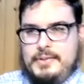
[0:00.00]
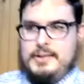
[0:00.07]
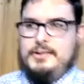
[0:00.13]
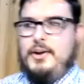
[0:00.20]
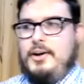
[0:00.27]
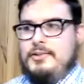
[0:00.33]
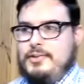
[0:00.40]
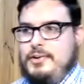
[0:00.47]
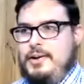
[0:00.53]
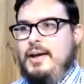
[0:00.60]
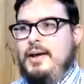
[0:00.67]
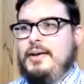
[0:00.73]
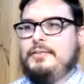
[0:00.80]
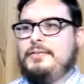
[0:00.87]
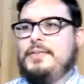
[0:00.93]
the doctrine
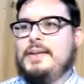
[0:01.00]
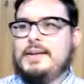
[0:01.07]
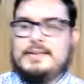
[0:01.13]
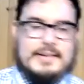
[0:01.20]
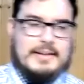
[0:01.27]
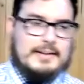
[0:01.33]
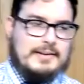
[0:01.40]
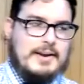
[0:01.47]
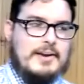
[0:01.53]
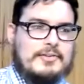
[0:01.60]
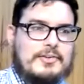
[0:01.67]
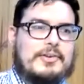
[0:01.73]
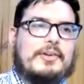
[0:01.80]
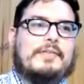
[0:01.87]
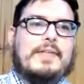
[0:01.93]
of this and the
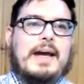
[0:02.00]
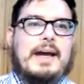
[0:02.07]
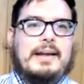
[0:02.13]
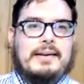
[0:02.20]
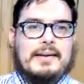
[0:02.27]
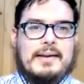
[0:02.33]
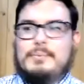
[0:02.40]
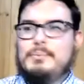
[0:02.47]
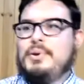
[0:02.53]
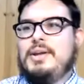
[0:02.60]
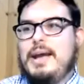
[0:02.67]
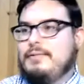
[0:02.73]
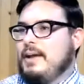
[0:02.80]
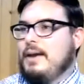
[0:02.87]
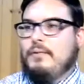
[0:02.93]
doctrine of that, but you
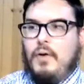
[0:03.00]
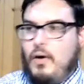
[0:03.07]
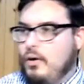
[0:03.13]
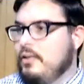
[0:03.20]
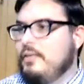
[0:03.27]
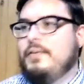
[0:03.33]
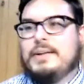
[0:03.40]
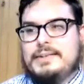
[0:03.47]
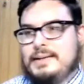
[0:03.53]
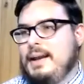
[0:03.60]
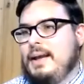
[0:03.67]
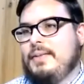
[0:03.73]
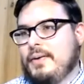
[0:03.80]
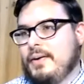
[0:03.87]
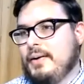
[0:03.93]
have to have all of it
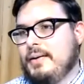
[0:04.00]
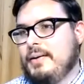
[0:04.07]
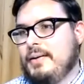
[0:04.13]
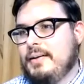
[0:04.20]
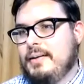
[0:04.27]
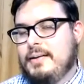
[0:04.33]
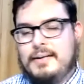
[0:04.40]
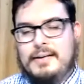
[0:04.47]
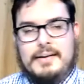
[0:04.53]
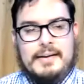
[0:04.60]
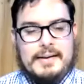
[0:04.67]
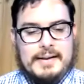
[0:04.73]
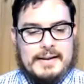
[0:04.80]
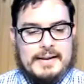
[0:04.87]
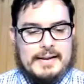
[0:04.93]
together.
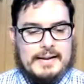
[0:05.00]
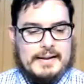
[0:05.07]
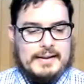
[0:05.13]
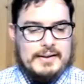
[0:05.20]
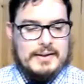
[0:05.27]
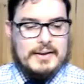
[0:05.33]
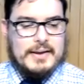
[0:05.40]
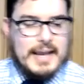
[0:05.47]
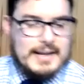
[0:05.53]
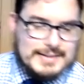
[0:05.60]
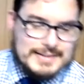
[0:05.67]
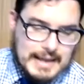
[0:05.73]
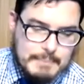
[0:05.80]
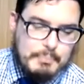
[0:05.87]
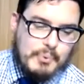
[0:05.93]
You can't
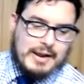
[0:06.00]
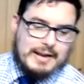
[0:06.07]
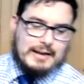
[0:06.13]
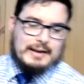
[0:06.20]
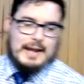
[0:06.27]
separate